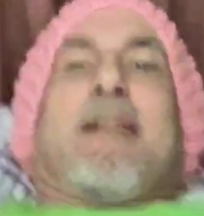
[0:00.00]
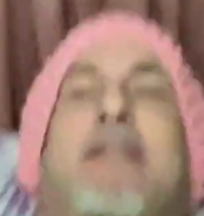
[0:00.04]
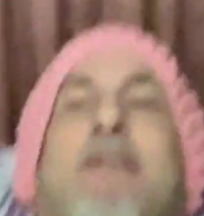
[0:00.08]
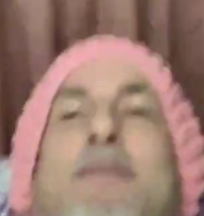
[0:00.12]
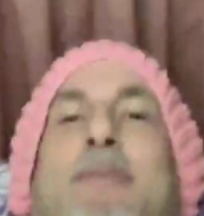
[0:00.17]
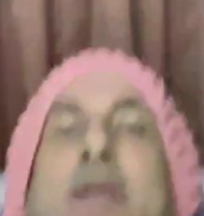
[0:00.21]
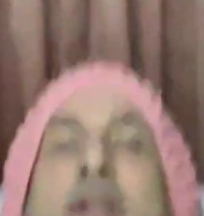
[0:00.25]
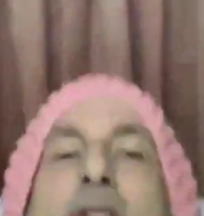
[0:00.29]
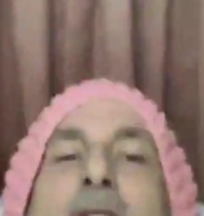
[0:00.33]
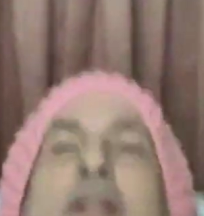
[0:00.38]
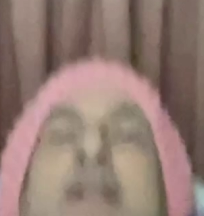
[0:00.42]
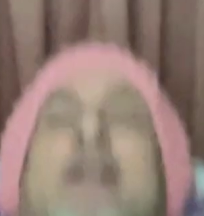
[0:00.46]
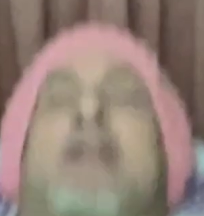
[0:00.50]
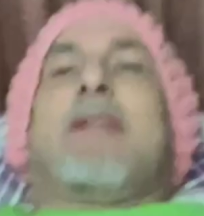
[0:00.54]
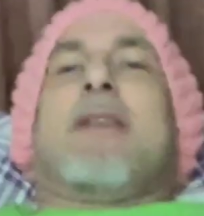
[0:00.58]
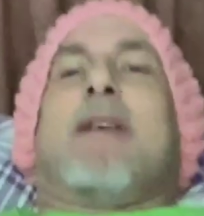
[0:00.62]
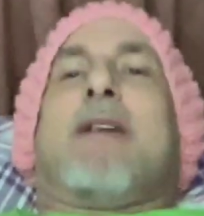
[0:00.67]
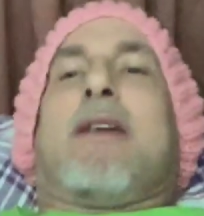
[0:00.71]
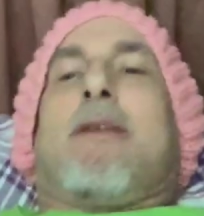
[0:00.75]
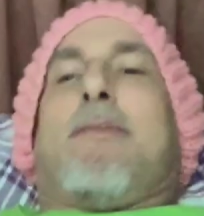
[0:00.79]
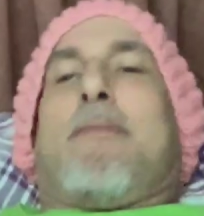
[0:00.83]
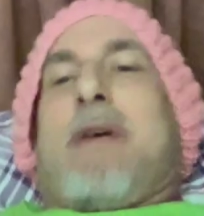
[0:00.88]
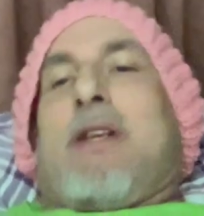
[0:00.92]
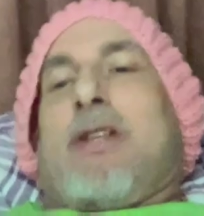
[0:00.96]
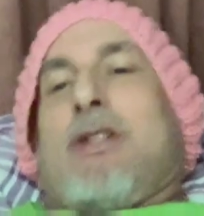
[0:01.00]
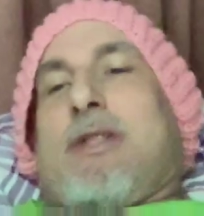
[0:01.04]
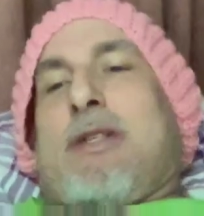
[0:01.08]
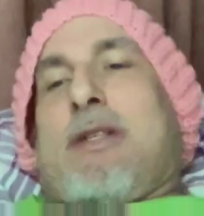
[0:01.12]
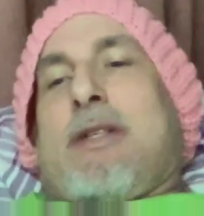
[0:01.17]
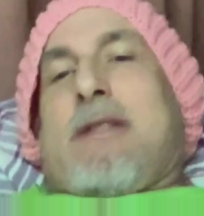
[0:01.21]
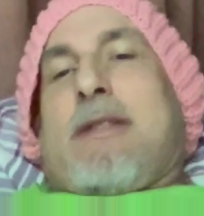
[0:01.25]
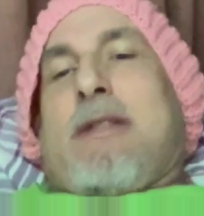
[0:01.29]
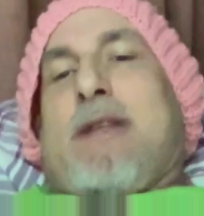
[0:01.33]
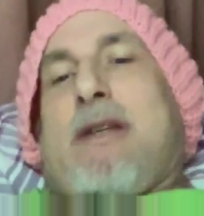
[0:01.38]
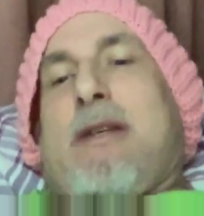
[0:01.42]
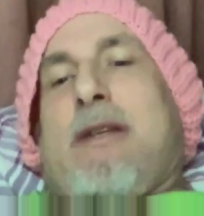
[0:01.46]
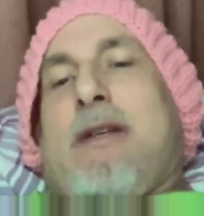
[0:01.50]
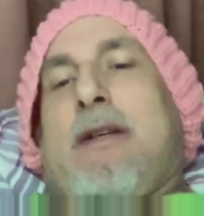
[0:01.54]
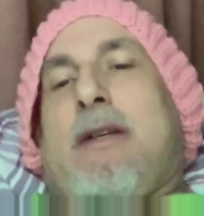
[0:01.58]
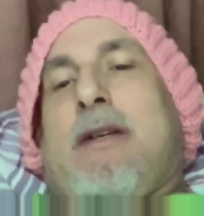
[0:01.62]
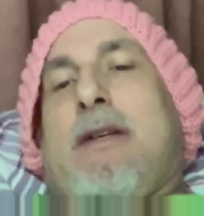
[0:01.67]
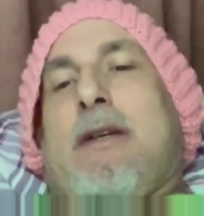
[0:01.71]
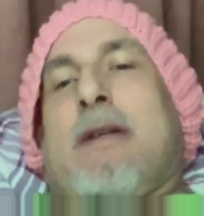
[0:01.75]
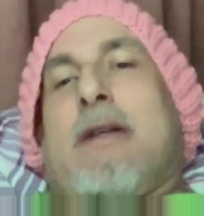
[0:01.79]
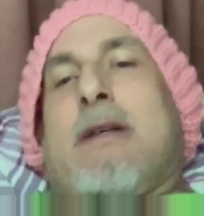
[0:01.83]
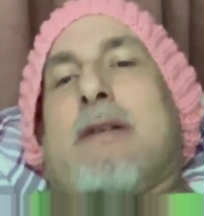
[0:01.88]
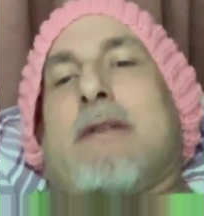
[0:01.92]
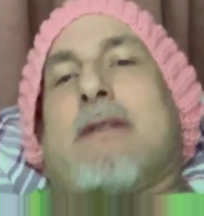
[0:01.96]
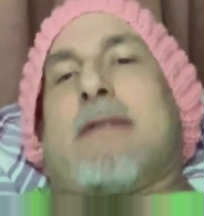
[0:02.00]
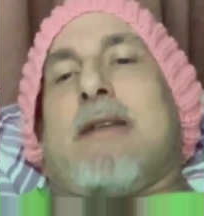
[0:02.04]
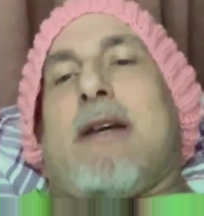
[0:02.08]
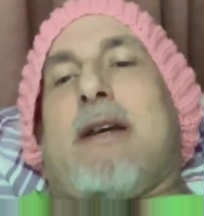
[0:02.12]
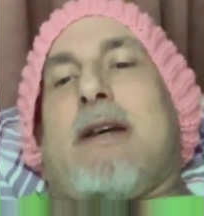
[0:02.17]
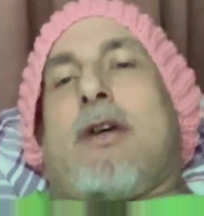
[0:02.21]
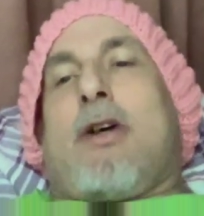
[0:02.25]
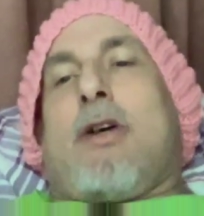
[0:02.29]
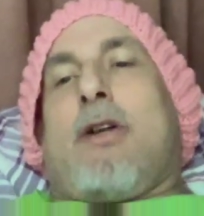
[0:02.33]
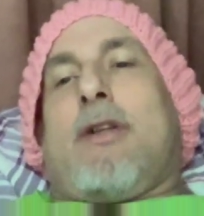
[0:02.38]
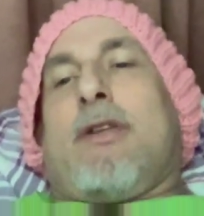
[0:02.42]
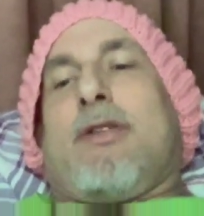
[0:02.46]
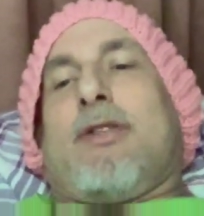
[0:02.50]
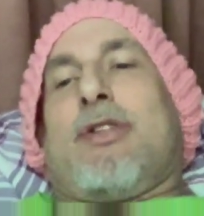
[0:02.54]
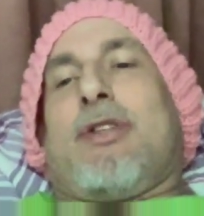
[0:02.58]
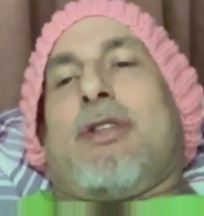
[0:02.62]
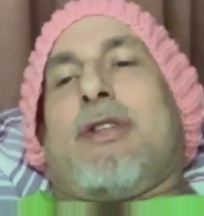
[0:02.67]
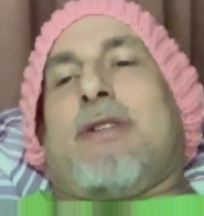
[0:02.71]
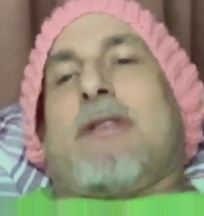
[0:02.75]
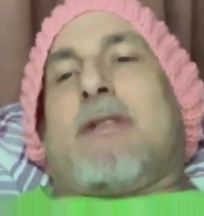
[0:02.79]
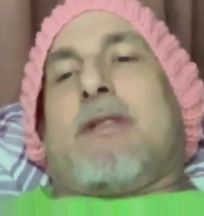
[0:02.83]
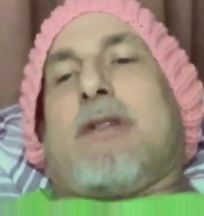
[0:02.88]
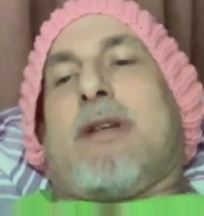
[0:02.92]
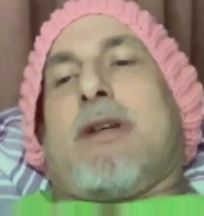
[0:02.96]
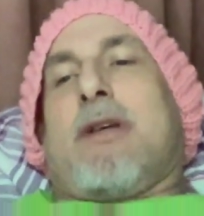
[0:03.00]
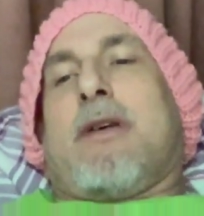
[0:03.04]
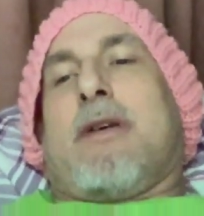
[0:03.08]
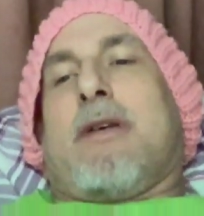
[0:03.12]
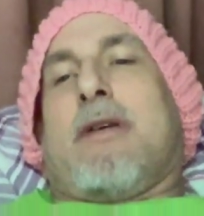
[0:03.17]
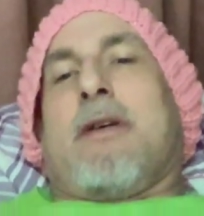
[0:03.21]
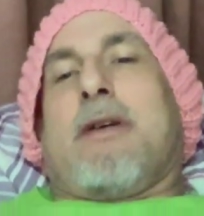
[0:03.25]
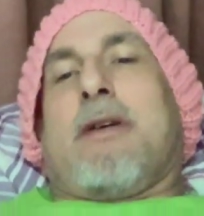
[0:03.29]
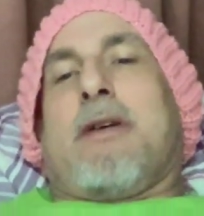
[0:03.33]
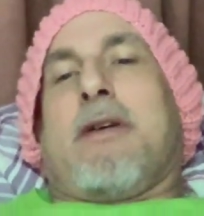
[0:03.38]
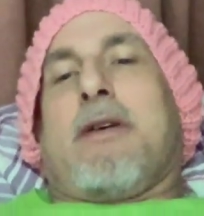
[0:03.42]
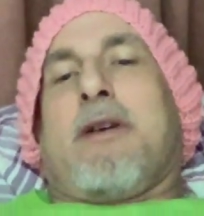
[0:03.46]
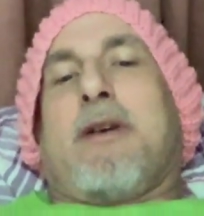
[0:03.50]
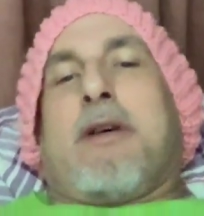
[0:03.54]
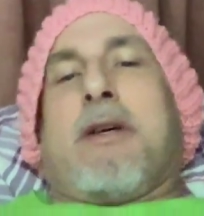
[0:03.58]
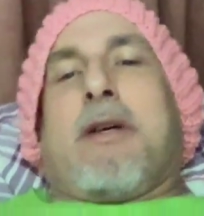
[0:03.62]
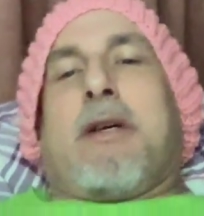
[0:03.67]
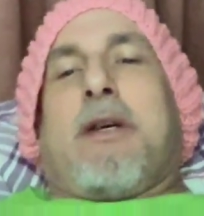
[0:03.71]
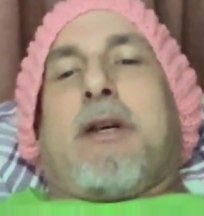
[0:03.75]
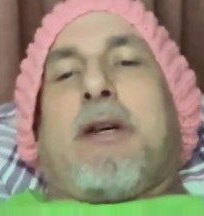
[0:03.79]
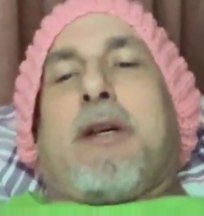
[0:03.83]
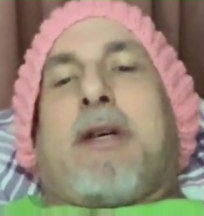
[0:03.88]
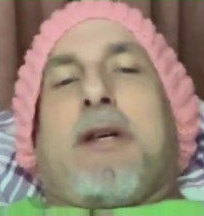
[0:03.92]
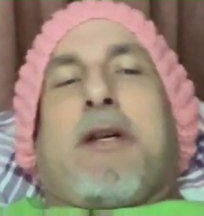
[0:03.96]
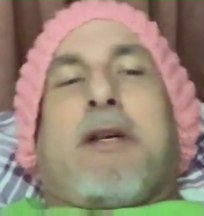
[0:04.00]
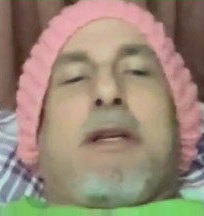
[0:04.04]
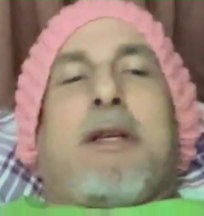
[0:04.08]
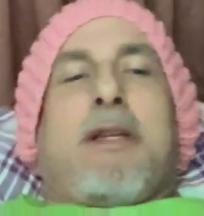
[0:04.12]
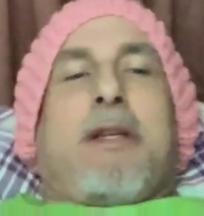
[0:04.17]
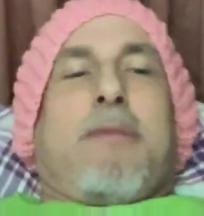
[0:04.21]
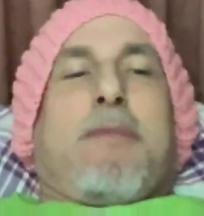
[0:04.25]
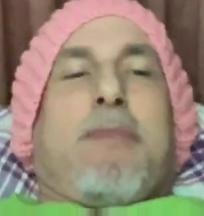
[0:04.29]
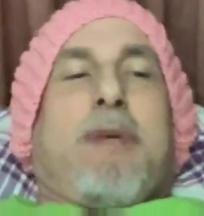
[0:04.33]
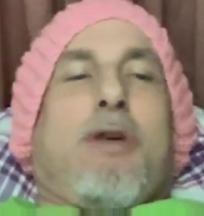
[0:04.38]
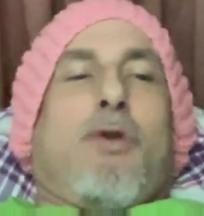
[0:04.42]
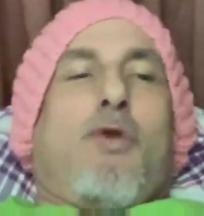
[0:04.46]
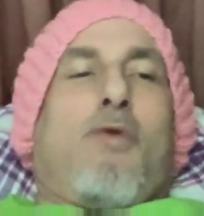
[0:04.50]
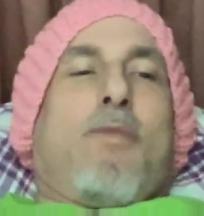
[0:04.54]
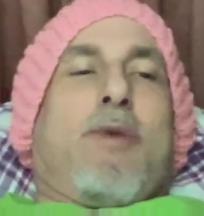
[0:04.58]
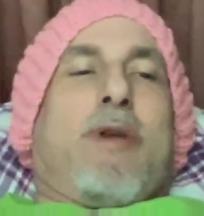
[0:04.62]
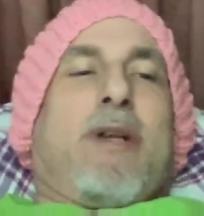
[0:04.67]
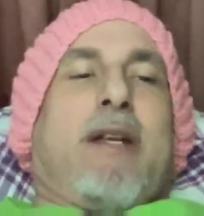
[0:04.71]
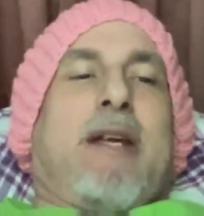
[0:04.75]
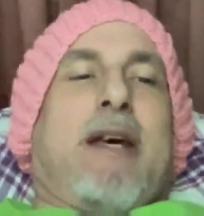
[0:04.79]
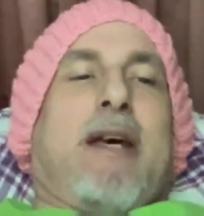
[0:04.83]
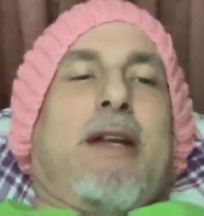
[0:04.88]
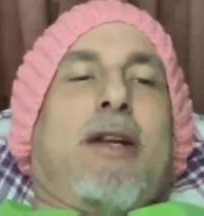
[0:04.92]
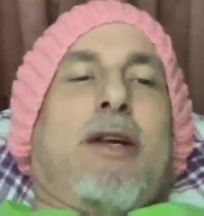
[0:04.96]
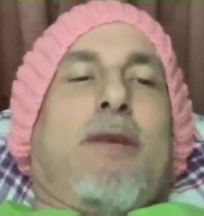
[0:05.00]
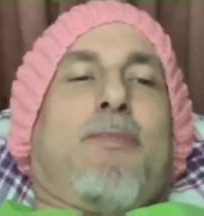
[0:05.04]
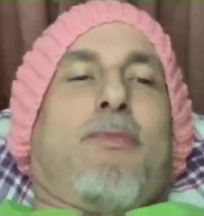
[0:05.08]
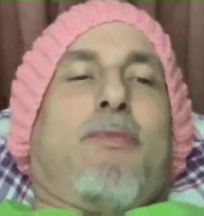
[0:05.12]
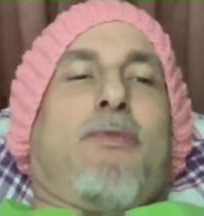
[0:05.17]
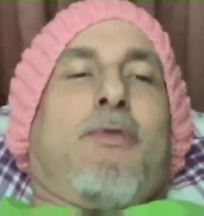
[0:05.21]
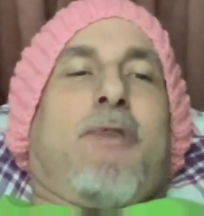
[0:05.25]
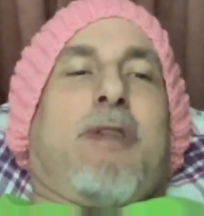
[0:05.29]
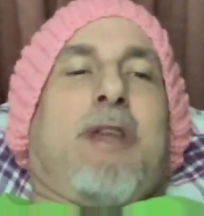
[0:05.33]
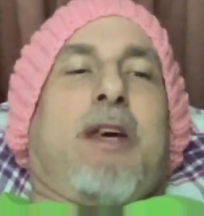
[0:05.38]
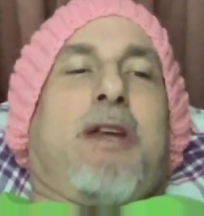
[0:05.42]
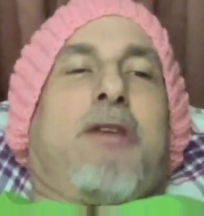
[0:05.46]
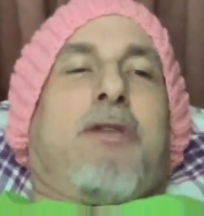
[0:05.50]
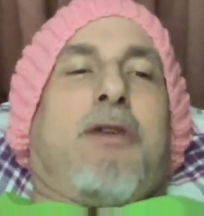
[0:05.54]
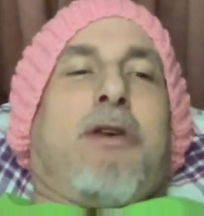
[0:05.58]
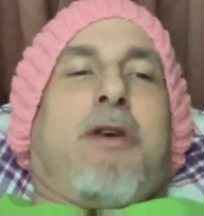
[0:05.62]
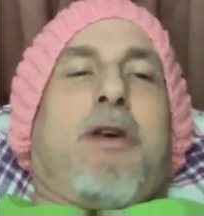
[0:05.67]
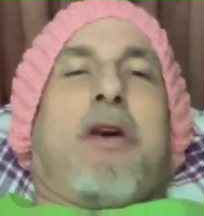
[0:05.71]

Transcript: especially that it mentions a psychologist. Let me open that up for that.